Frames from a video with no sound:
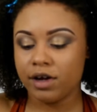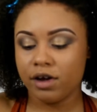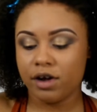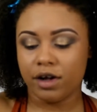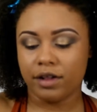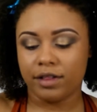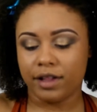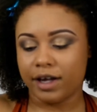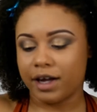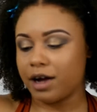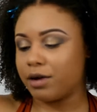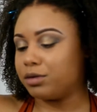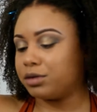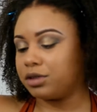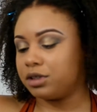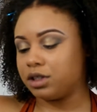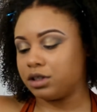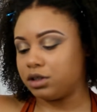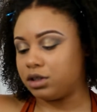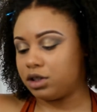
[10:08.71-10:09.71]
I think I
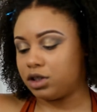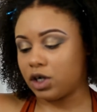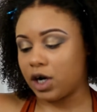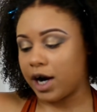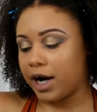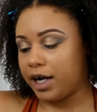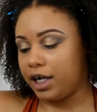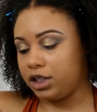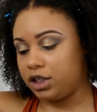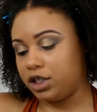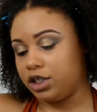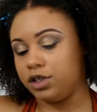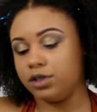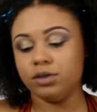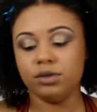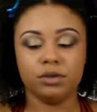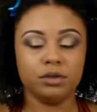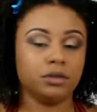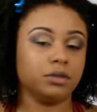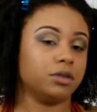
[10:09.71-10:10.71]
was just trying to
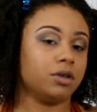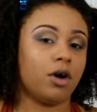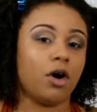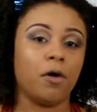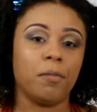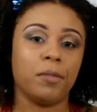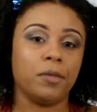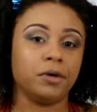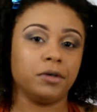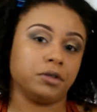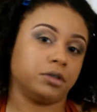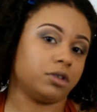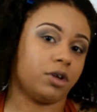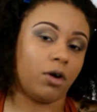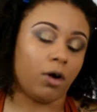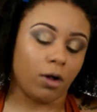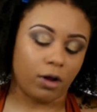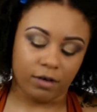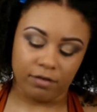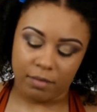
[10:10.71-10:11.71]
use almost
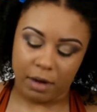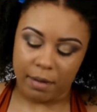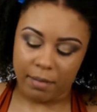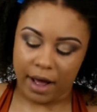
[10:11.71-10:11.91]
all of my